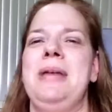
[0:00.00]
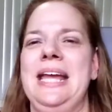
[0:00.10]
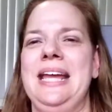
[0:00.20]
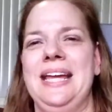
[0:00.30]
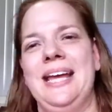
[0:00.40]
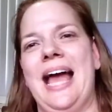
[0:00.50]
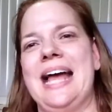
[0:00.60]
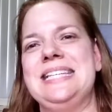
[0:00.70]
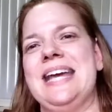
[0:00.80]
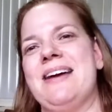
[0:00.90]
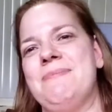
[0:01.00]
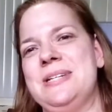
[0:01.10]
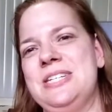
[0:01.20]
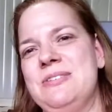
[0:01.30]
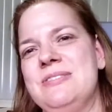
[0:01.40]
Me, I take off
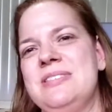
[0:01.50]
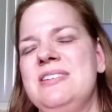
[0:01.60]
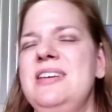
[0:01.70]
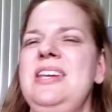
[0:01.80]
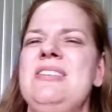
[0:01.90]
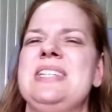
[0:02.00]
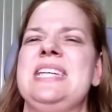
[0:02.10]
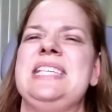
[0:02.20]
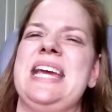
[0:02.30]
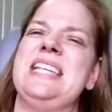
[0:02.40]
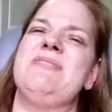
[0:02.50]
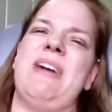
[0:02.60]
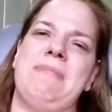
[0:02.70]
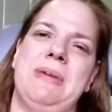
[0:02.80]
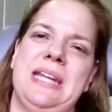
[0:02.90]
my shoes. Usually takes
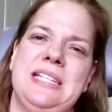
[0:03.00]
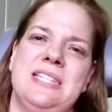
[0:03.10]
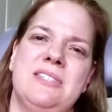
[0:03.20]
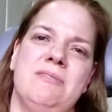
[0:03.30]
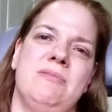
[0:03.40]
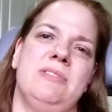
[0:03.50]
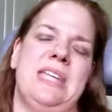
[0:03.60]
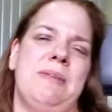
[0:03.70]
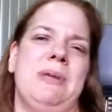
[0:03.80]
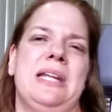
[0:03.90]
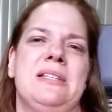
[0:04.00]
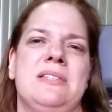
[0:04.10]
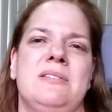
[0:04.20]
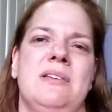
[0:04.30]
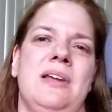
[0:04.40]
5 minutes, 10 minutes.
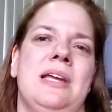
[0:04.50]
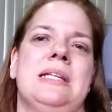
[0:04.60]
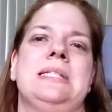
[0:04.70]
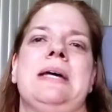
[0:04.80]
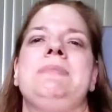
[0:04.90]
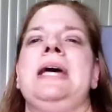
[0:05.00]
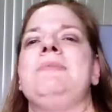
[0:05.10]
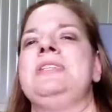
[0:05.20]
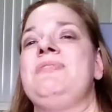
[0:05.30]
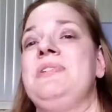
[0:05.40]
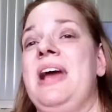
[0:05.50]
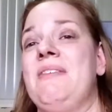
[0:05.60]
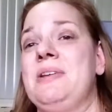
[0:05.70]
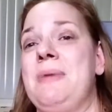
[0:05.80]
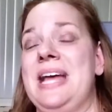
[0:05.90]
Sometimes if you're
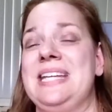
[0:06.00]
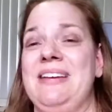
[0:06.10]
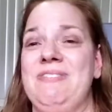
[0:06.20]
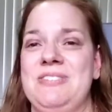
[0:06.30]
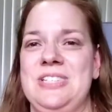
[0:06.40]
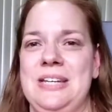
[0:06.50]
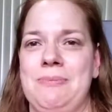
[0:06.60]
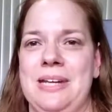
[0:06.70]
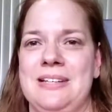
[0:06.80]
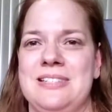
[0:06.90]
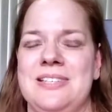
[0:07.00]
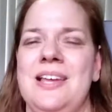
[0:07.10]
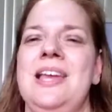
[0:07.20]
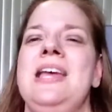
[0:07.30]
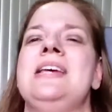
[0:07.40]
having a bad day, 15 minutes.
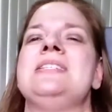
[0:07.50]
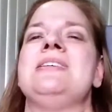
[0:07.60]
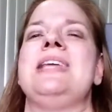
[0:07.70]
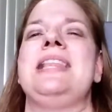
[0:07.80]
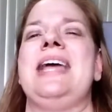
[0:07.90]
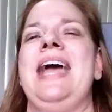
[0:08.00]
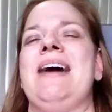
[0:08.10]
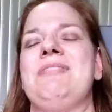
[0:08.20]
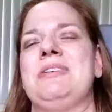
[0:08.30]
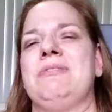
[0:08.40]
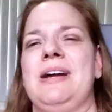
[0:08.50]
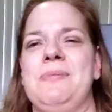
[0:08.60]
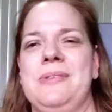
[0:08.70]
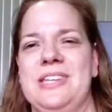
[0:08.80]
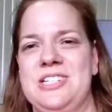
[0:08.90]
So then they have to
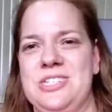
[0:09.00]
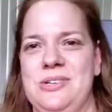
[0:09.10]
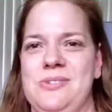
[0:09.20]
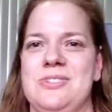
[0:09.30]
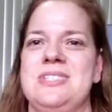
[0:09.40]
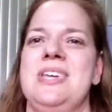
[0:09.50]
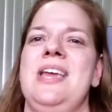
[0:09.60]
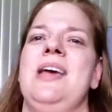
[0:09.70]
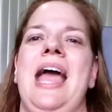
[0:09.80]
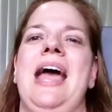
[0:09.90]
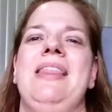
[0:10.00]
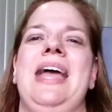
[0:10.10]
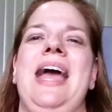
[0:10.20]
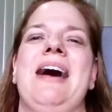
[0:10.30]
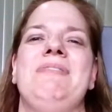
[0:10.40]
rub the shoes and
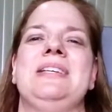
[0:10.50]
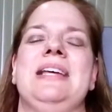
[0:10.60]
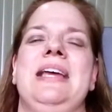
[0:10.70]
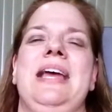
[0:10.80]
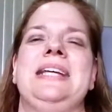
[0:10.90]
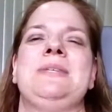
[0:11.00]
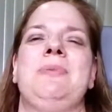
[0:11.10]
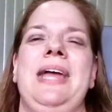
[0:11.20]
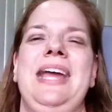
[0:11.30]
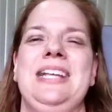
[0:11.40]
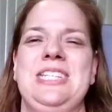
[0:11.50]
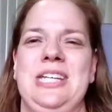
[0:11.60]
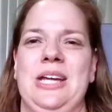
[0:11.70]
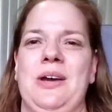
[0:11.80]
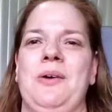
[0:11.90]
they have to explain to
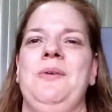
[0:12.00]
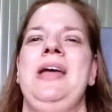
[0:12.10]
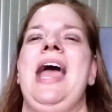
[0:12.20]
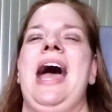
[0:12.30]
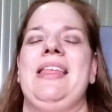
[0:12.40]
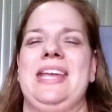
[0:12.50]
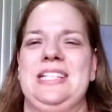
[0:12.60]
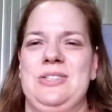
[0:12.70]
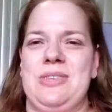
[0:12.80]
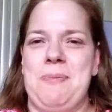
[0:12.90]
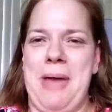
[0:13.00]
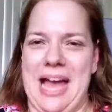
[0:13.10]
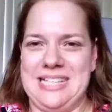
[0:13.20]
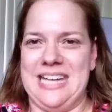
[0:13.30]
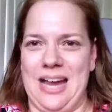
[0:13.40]
you how they do the
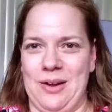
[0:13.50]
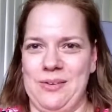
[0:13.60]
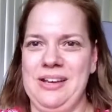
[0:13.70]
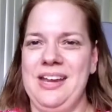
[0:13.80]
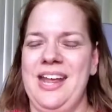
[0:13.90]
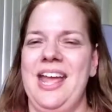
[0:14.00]
pat down.